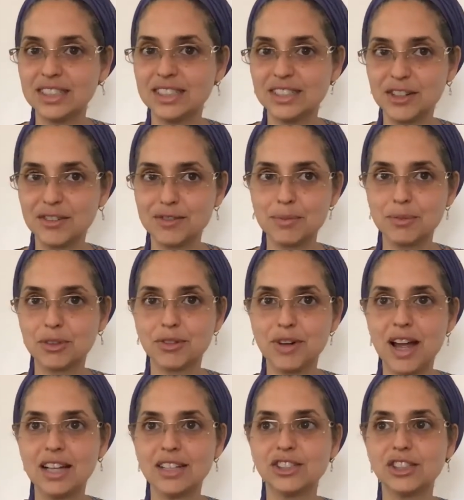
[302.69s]
start from
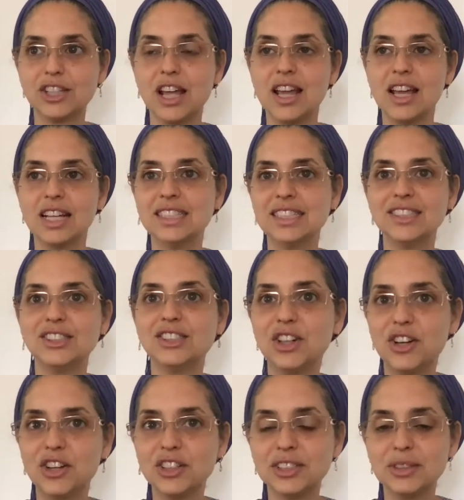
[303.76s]
scratch as an adult,